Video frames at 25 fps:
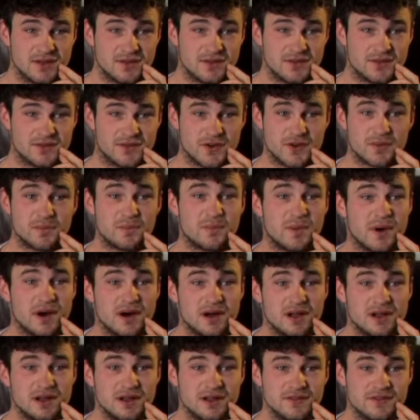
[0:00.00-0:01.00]

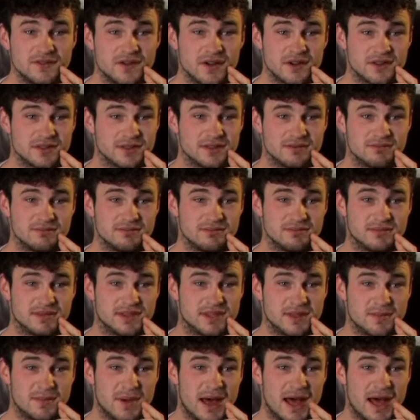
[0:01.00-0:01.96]
football or the